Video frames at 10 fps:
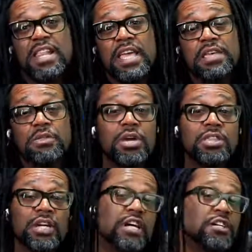in
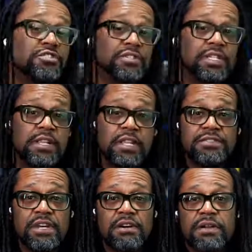the country.
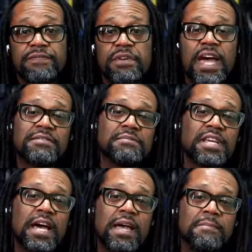So if you have some
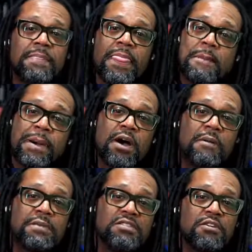time, by all
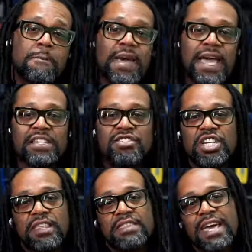means, go back and
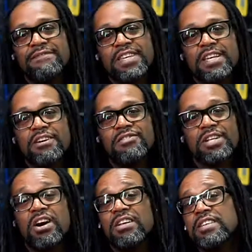check that video and
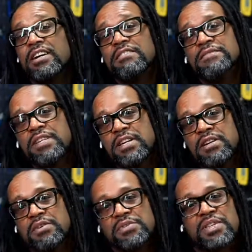all the other
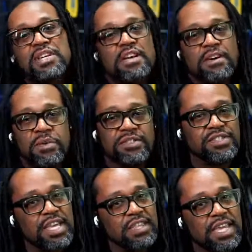videos. Once
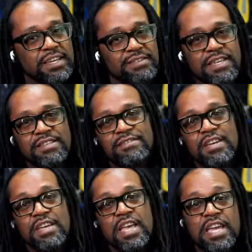again, they exist
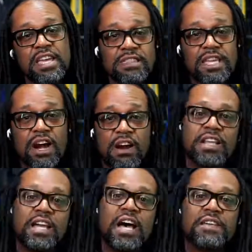in the
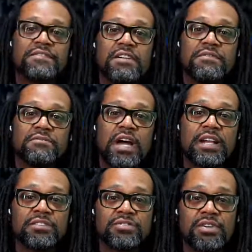archives of the
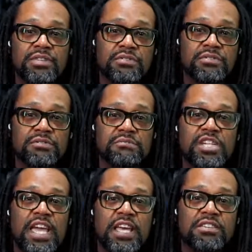RiDetroit YouTube
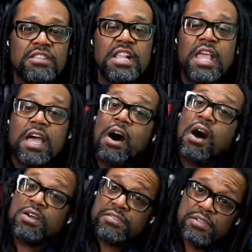channel.
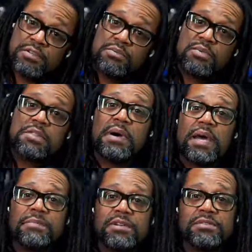Also with my
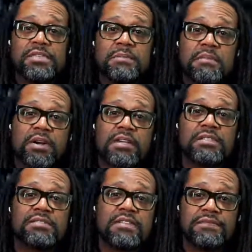Murals in the Market
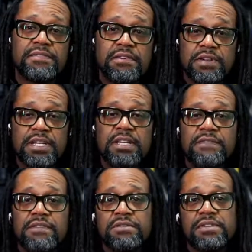stuff. So any of
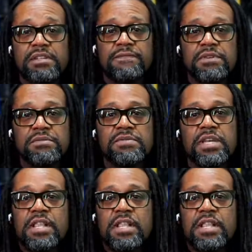those interviews